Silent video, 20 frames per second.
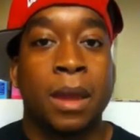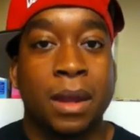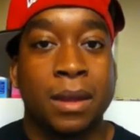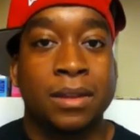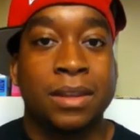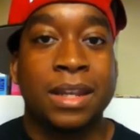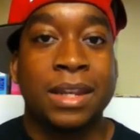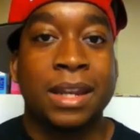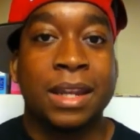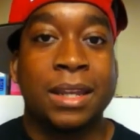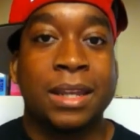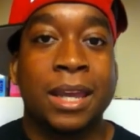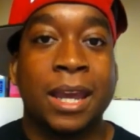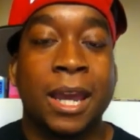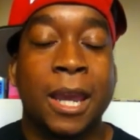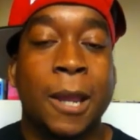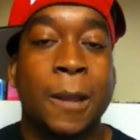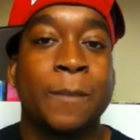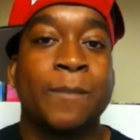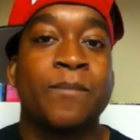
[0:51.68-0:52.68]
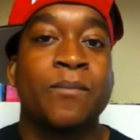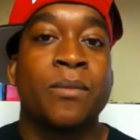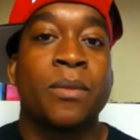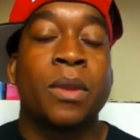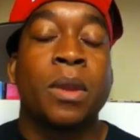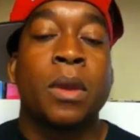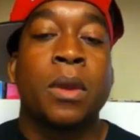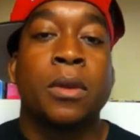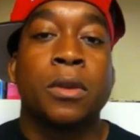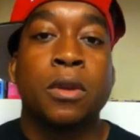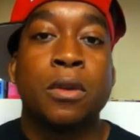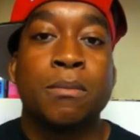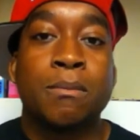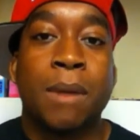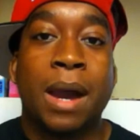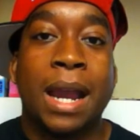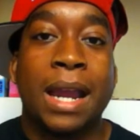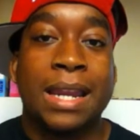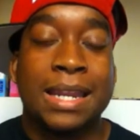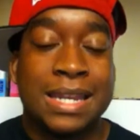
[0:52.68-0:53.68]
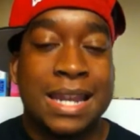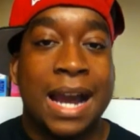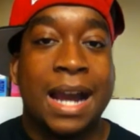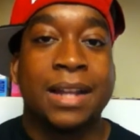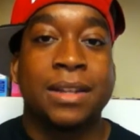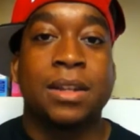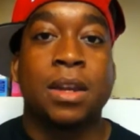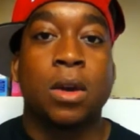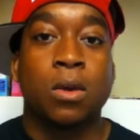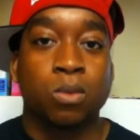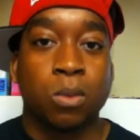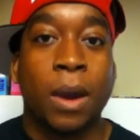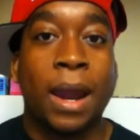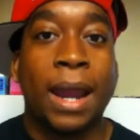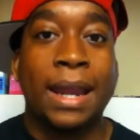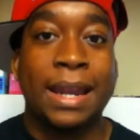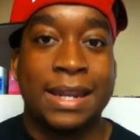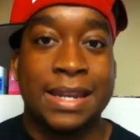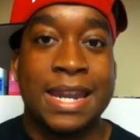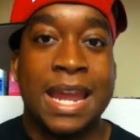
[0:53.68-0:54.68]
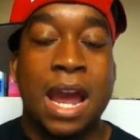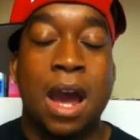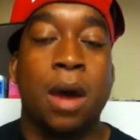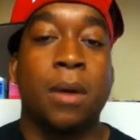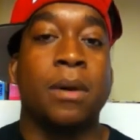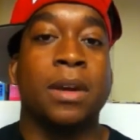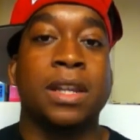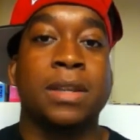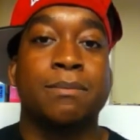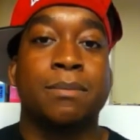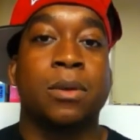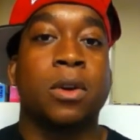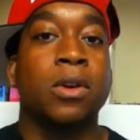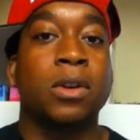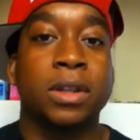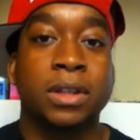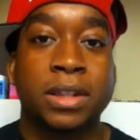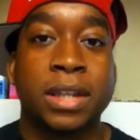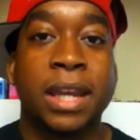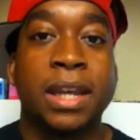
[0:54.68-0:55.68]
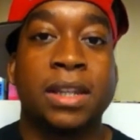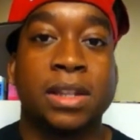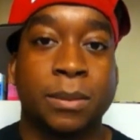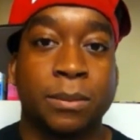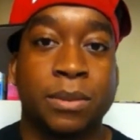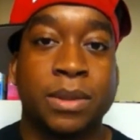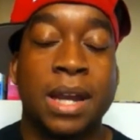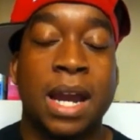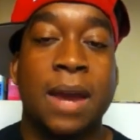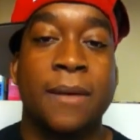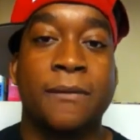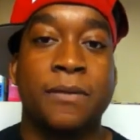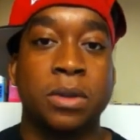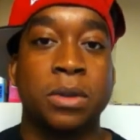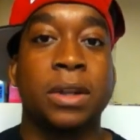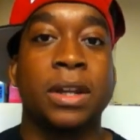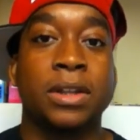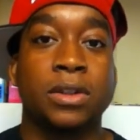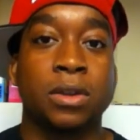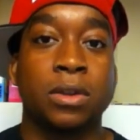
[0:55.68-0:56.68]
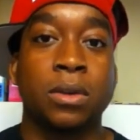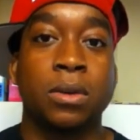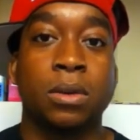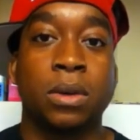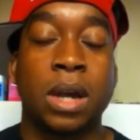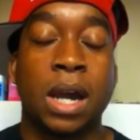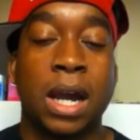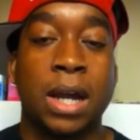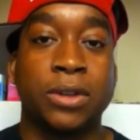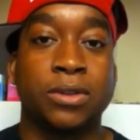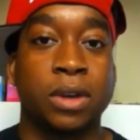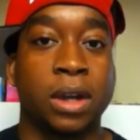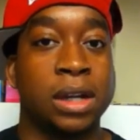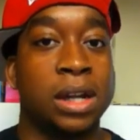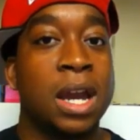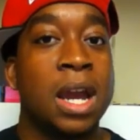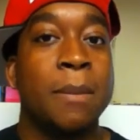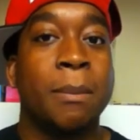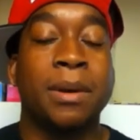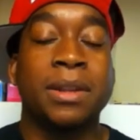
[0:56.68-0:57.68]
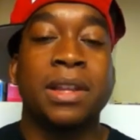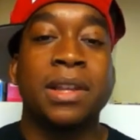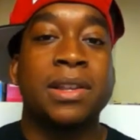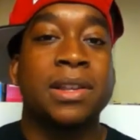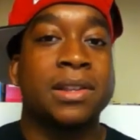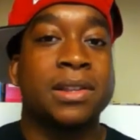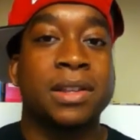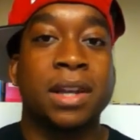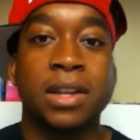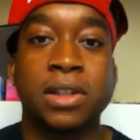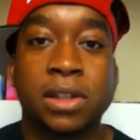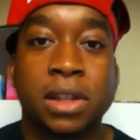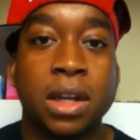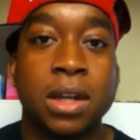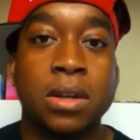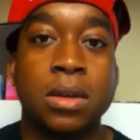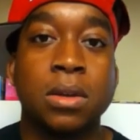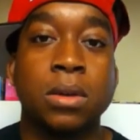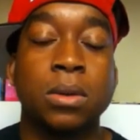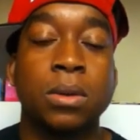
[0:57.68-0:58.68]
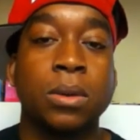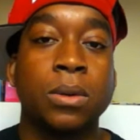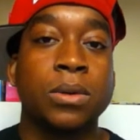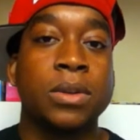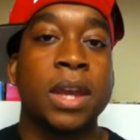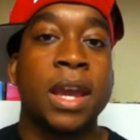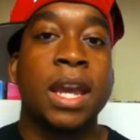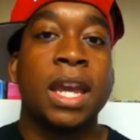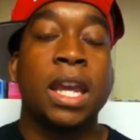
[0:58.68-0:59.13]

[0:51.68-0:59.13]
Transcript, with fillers: Then again, you might not right now. It's going to take some time for you to get your new contract. But this is such good news.